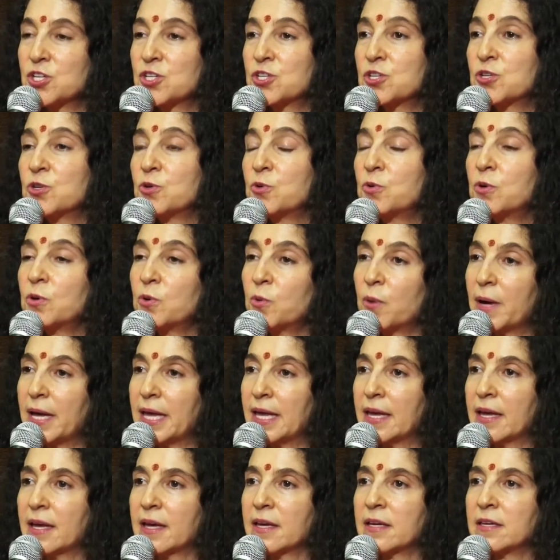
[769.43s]
to
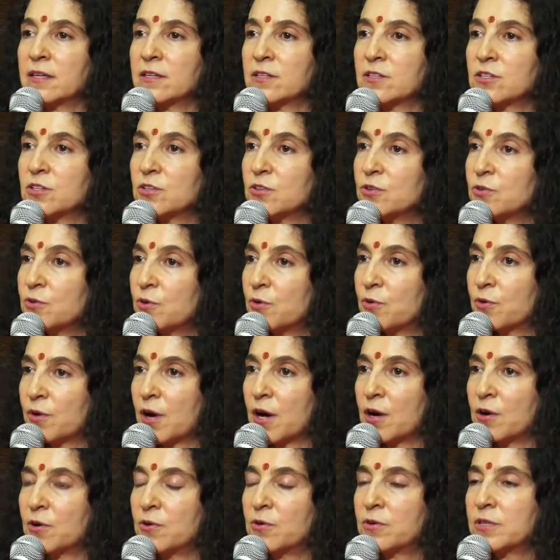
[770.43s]
awaken, to
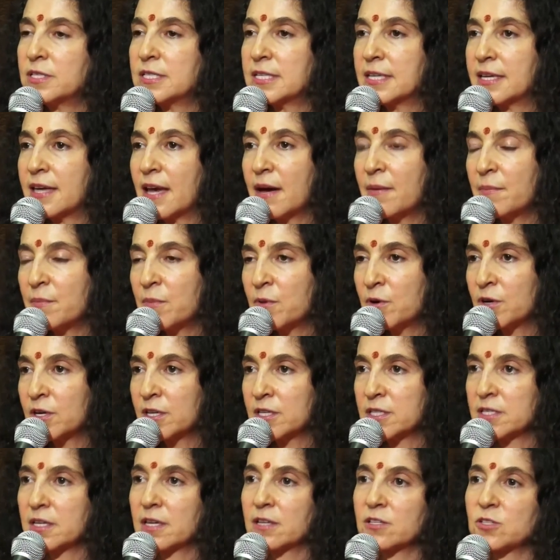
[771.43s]
grow, to get more
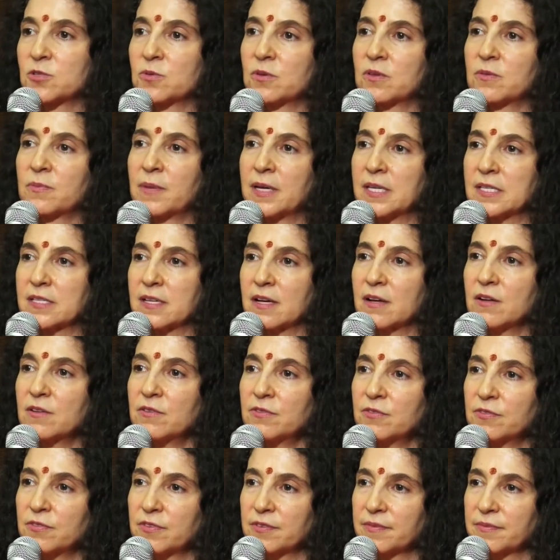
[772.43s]
in touch with
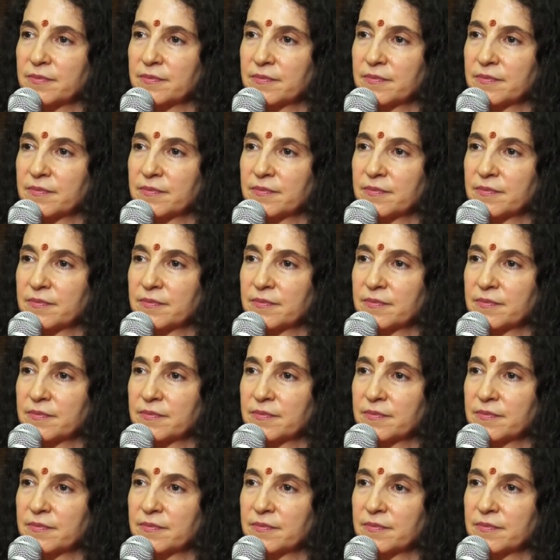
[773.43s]
myself?